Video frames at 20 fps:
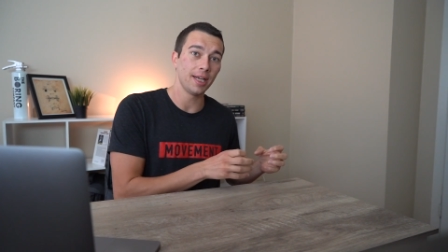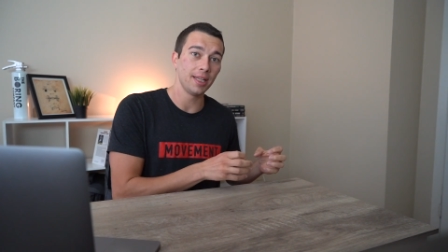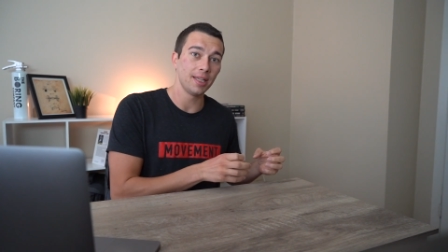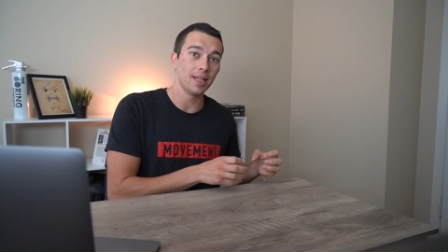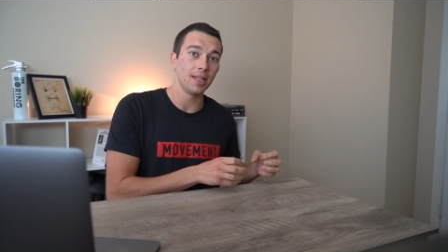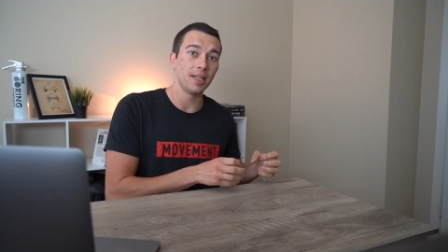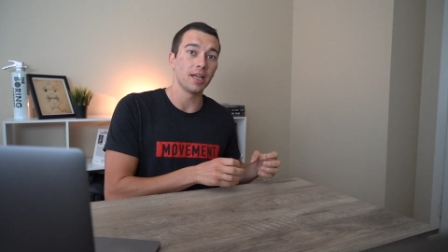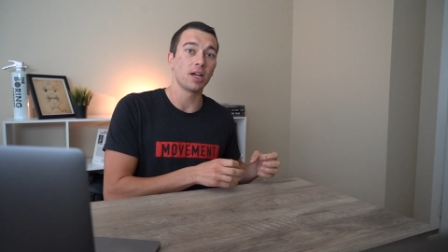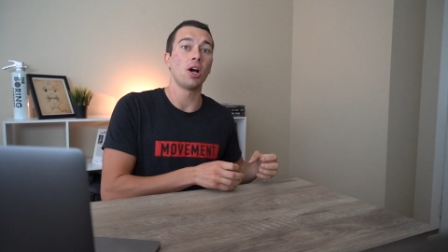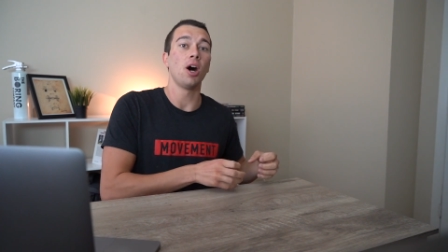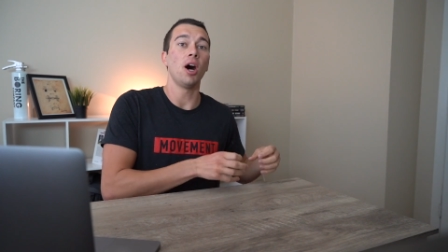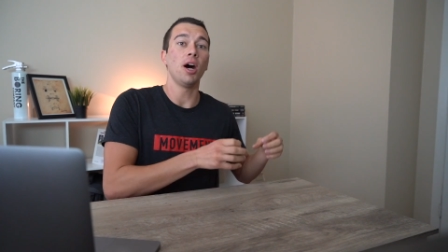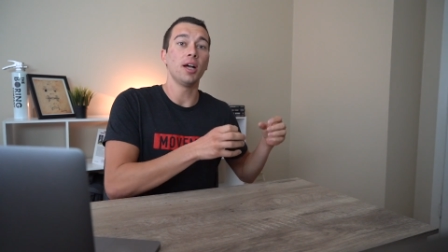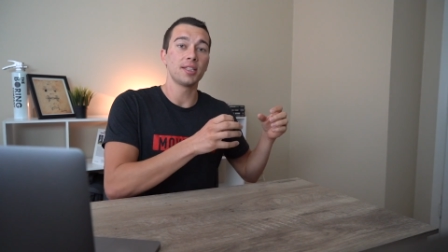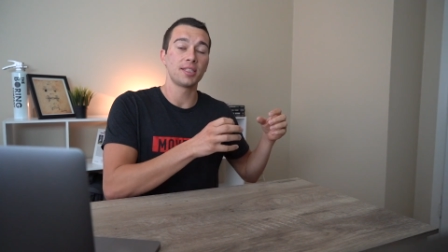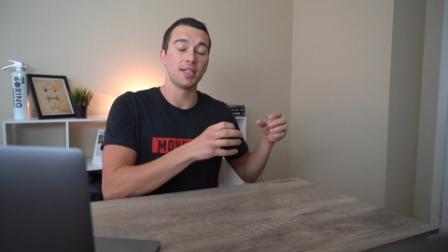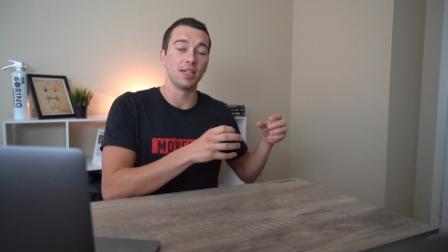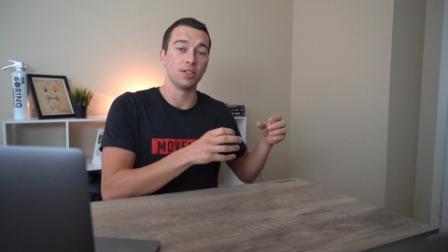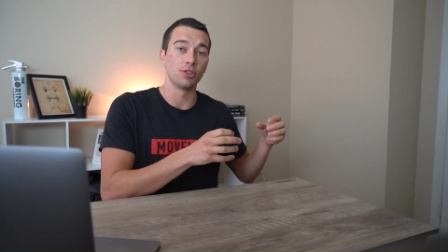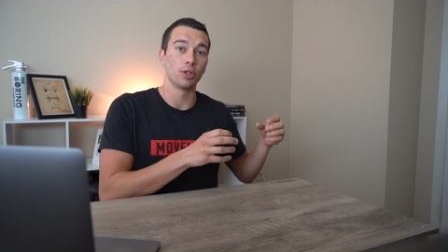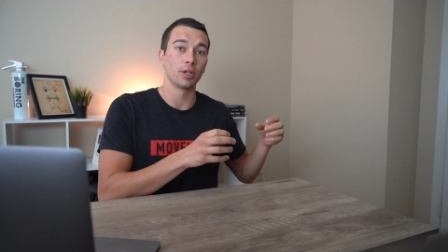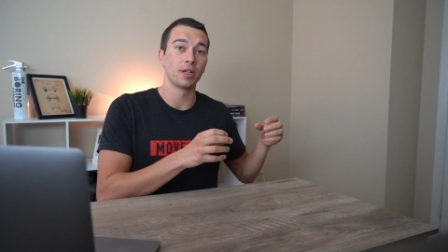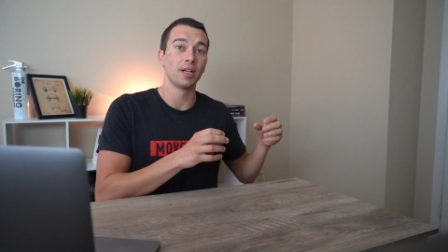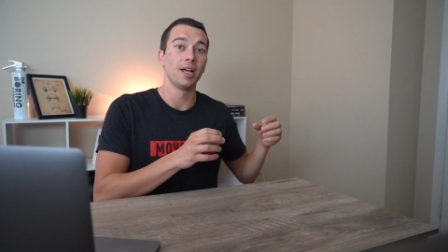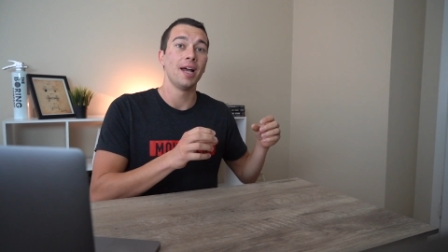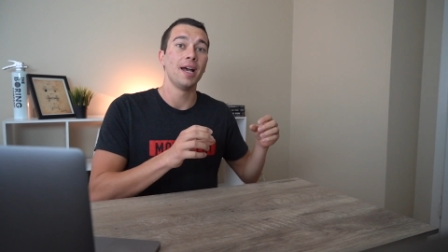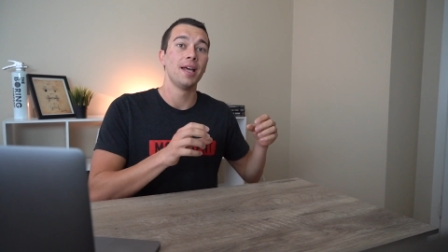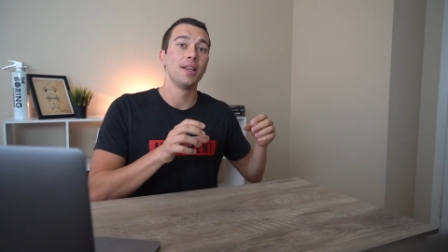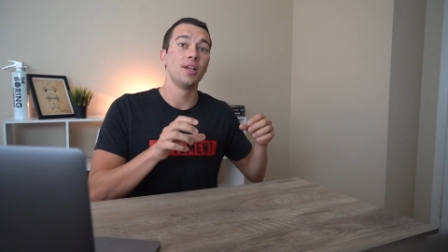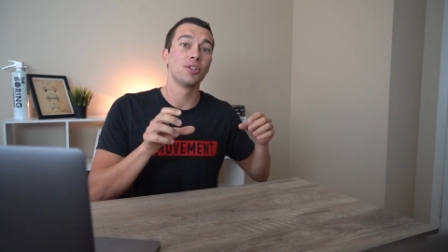and then the concentric,
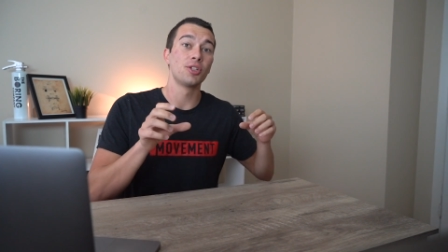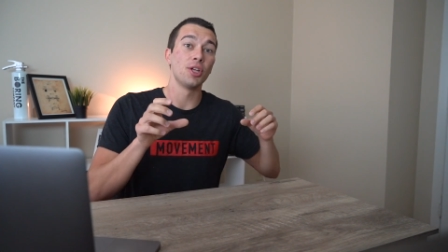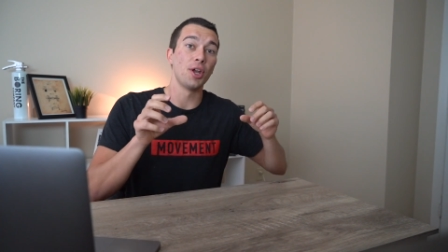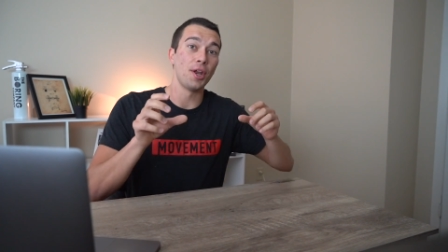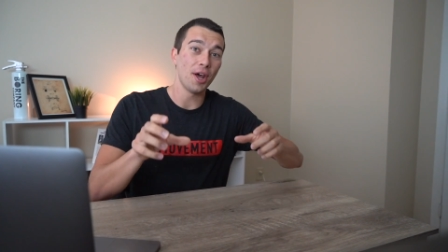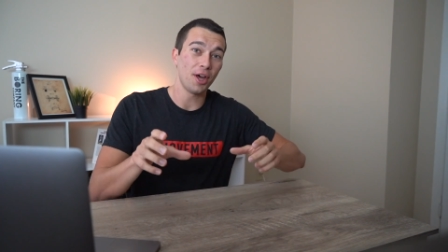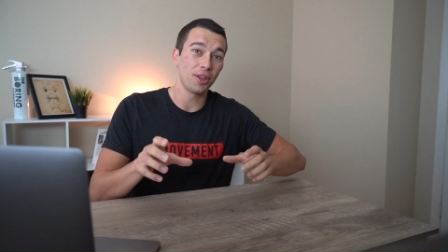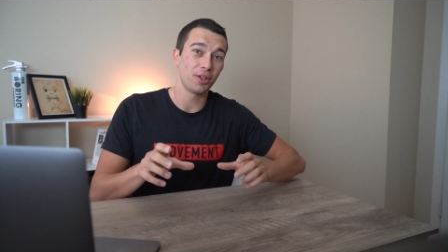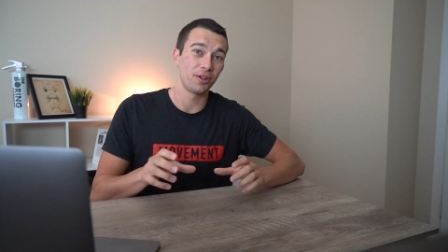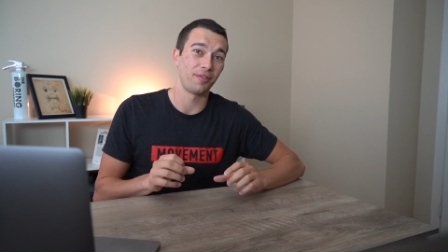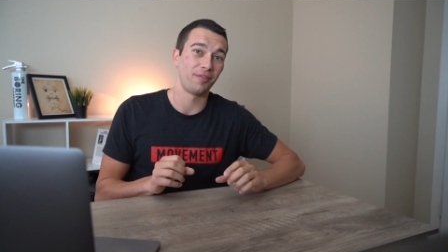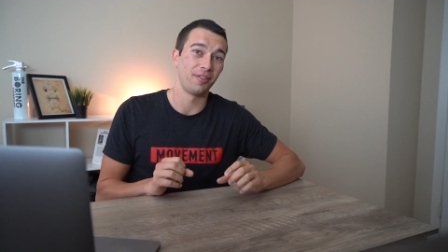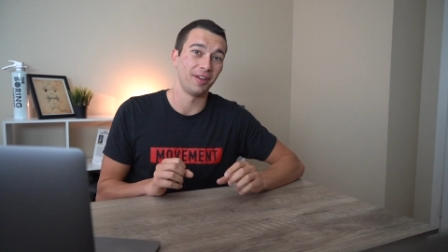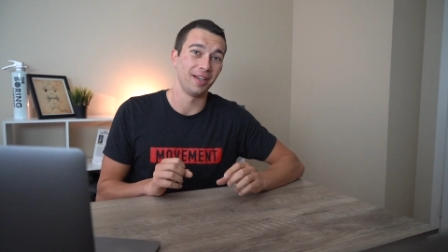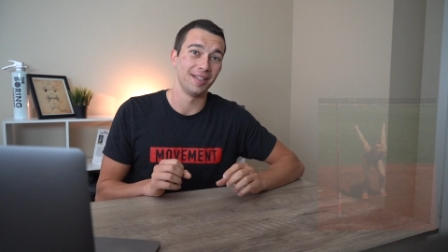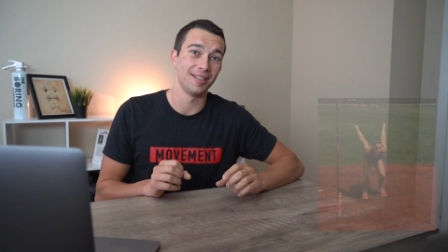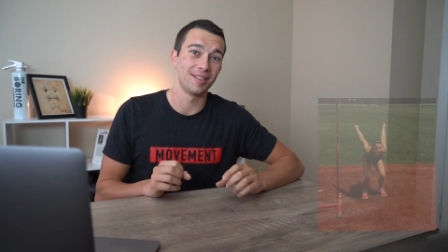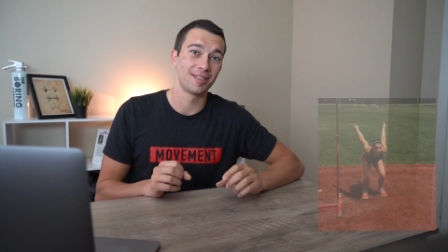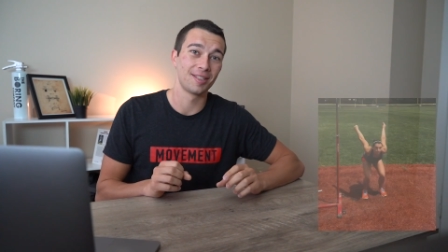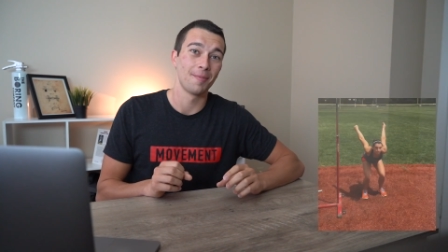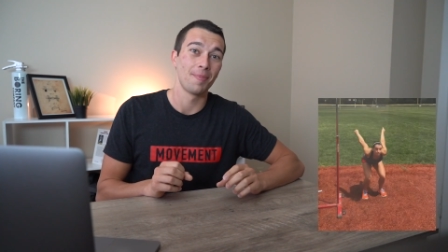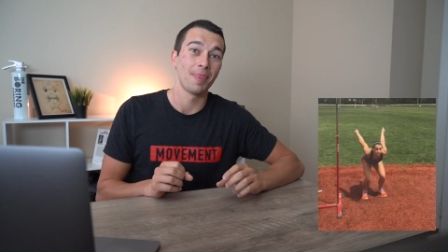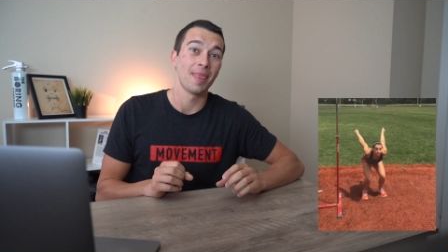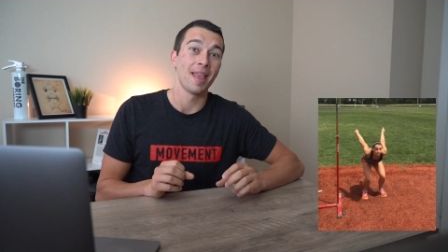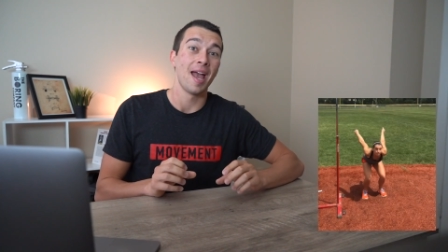there's another phase,